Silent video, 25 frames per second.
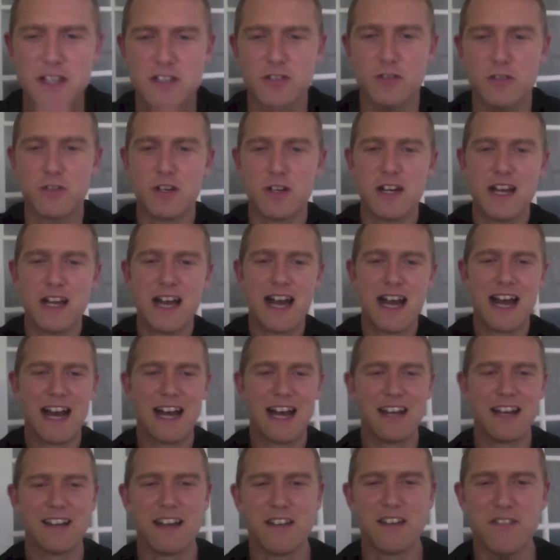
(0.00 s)
So
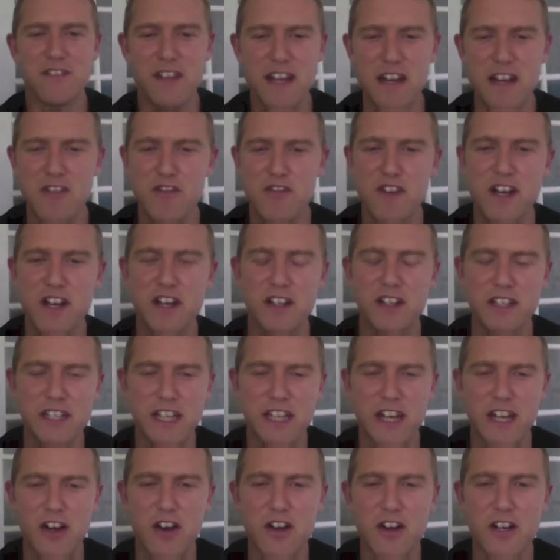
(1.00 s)
I very rarely
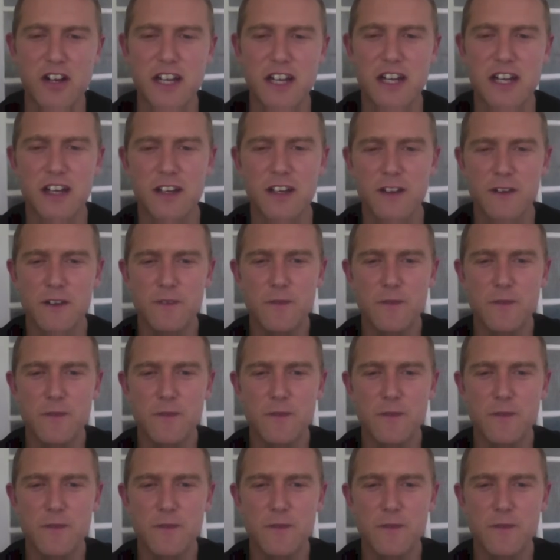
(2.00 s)
get hungry.